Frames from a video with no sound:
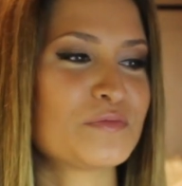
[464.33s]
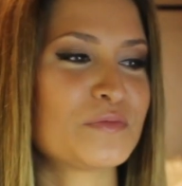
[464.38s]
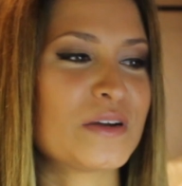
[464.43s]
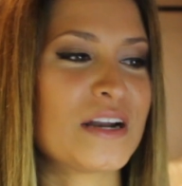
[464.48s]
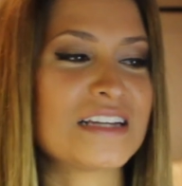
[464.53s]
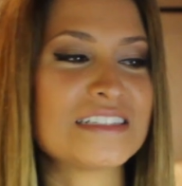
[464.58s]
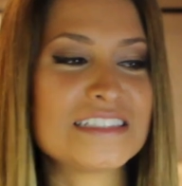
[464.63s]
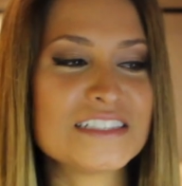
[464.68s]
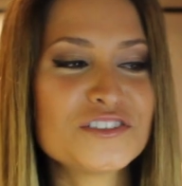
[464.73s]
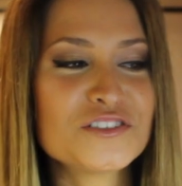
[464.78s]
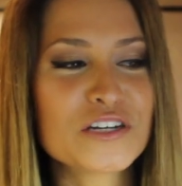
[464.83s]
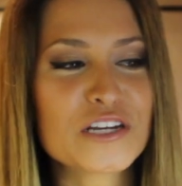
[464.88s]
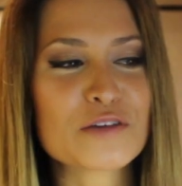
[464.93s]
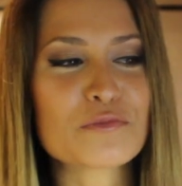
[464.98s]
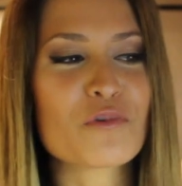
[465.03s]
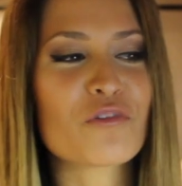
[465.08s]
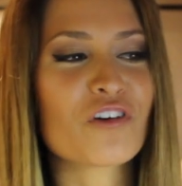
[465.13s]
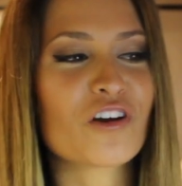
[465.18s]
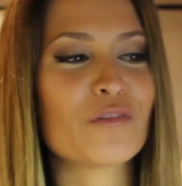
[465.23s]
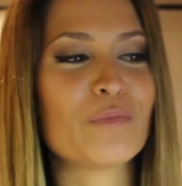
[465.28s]
But I did drink
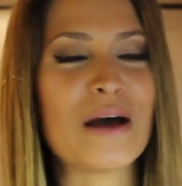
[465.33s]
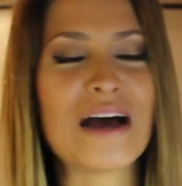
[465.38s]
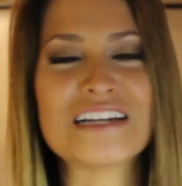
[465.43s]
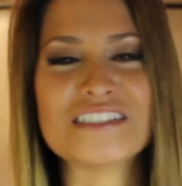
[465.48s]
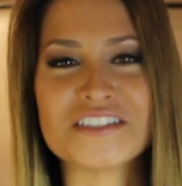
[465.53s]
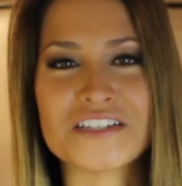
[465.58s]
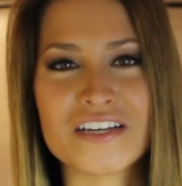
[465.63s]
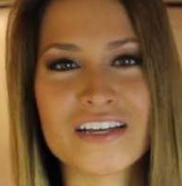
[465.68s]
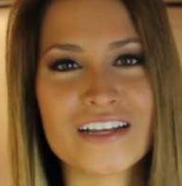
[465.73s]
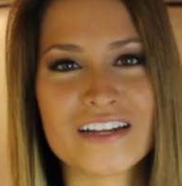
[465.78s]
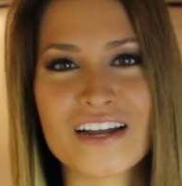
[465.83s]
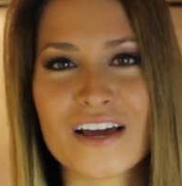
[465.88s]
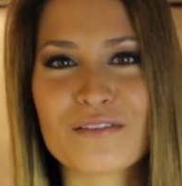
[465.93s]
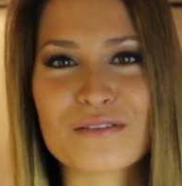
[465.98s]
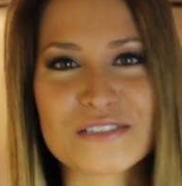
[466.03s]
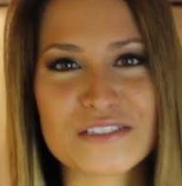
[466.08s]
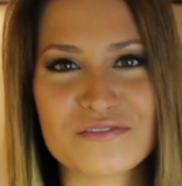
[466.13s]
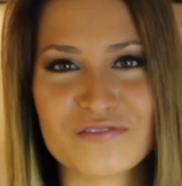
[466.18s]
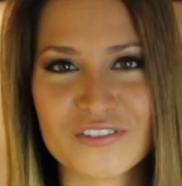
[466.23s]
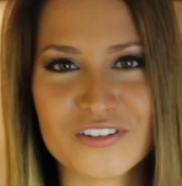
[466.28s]
it before a pageant and I
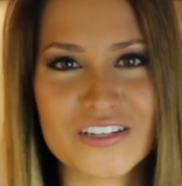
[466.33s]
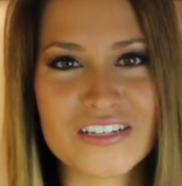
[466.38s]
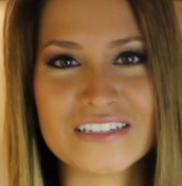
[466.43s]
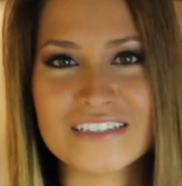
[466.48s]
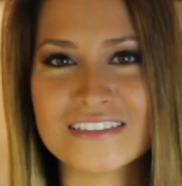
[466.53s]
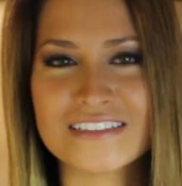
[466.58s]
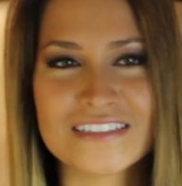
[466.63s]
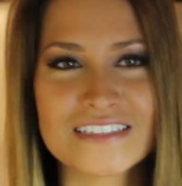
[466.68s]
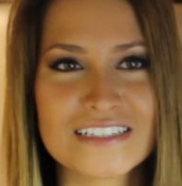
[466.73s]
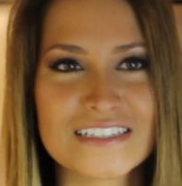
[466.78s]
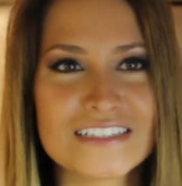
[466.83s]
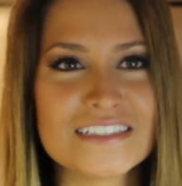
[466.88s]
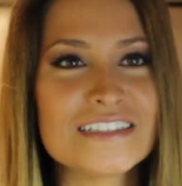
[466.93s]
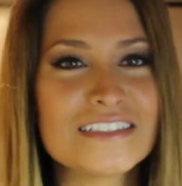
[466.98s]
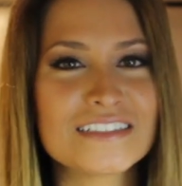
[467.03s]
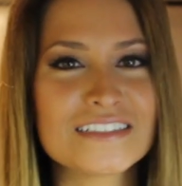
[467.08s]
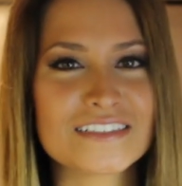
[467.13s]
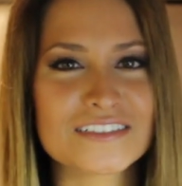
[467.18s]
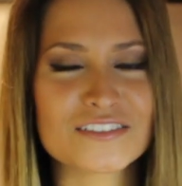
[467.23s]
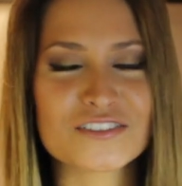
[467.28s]
wasn't feeling
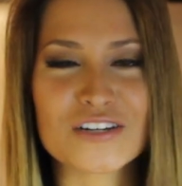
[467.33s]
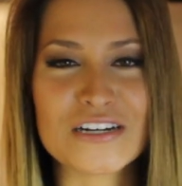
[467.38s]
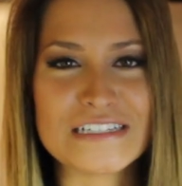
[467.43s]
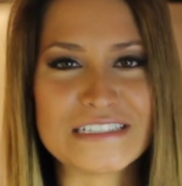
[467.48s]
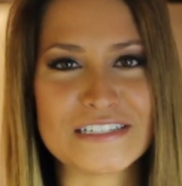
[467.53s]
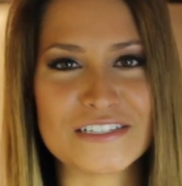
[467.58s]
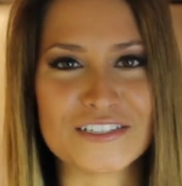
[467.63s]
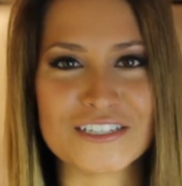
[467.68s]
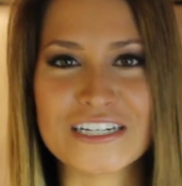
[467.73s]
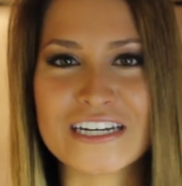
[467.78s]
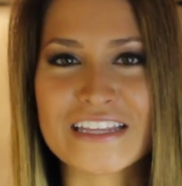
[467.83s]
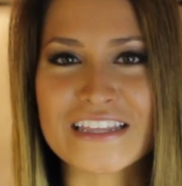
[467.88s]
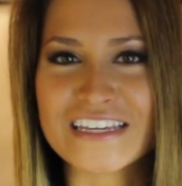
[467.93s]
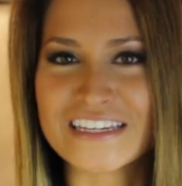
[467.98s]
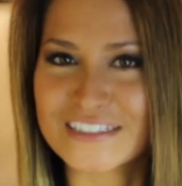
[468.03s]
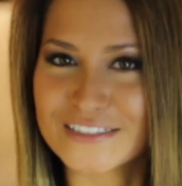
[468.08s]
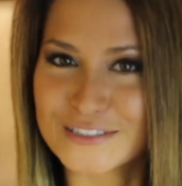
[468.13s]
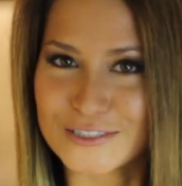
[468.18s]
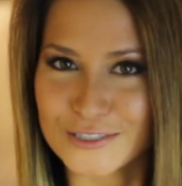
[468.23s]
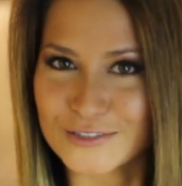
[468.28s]
crazy or
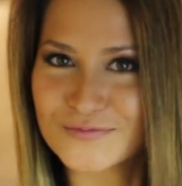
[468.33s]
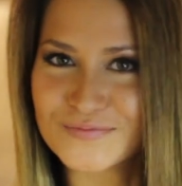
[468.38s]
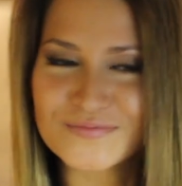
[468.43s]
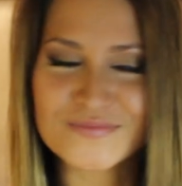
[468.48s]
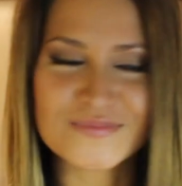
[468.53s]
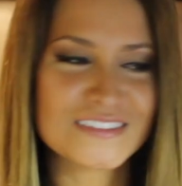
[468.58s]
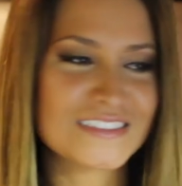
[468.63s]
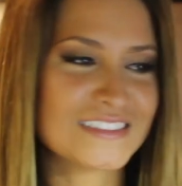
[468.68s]
anything, so